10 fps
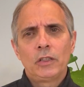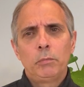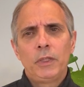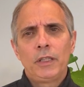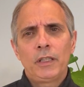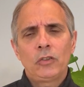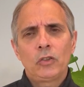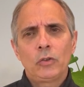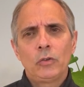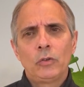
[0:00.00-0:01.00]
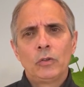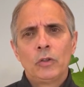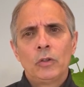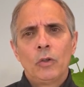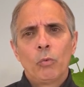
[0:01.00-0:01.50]
to begin to
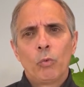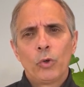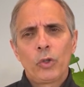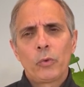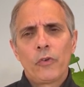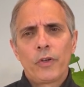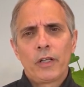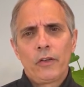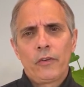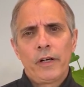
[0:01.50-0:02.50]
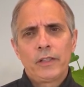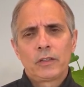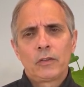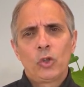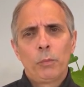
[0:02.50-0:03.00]
work with our thoughts
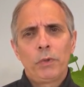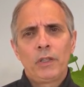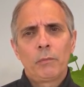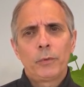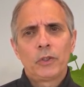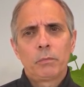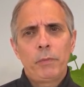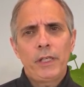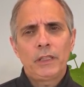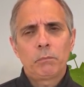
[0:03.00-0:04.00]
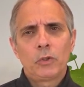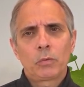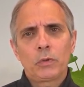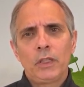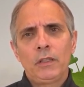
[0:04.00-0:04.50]
to open up a space
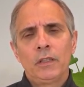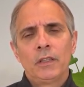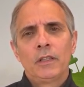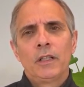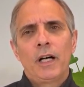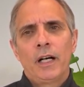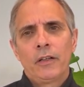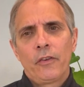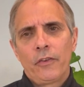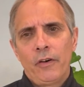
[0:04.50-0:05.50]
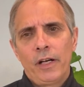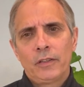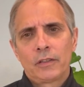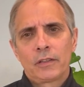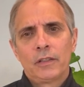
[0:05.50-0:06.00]
between our
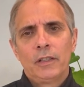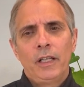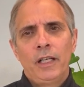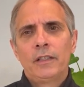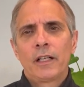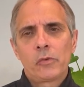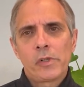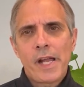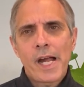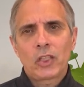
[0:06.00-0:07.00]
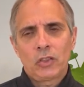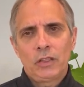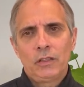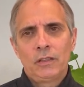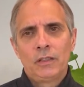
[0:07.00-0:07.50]
thoughts and our
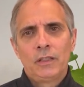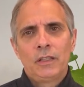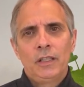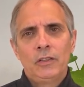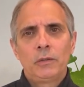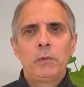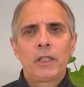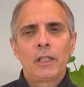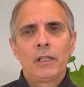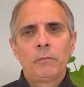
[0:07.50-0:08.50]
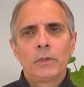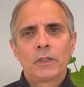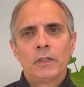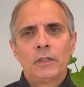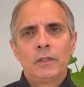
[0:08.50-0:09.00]
reaction. And this becomes,
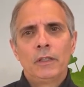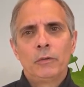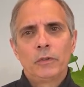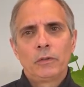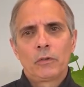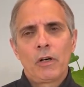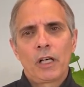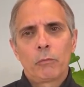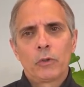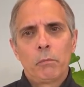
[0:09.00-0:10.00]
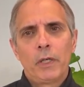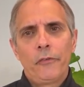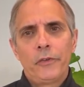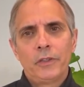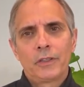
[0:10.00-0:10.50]
and we'll talk more about
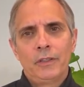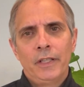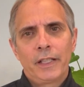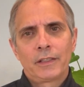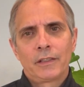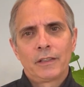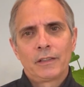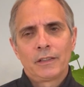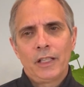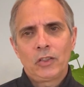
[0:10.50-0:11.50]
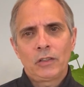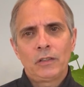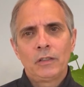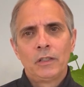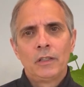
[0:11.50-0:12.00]
this next
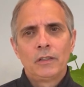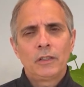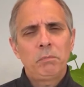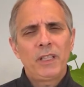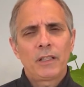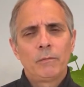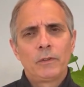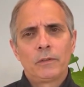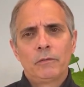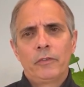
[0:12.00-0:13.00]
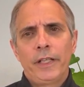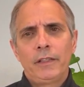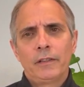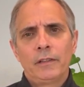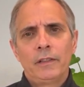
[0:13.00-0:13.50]
session, this becomes
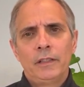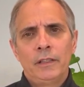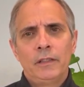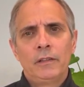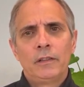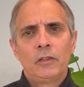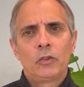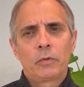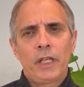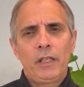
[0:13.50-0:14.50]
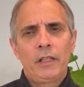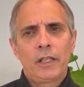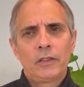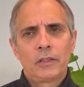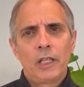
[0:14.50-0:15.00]
vital in training
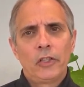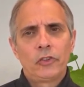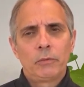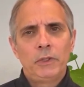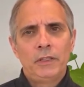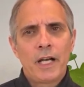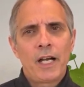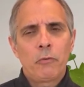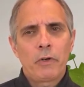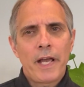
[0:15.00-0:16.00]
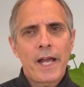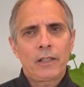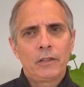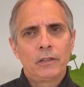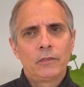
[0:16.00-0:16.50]
ourselves to be
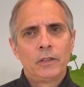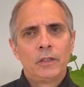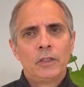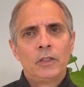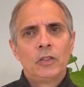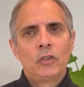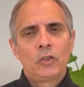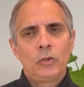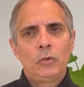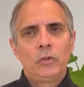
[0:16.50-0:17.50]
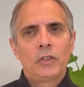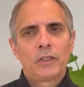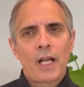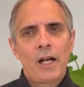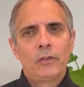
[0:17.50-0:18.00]
non-reactive to the
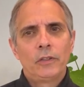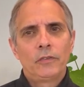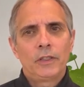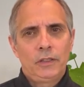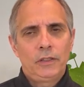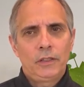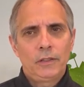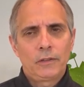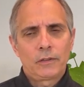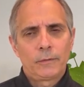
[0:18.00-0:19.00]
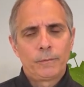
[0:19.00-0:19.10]
sound of tinnitus.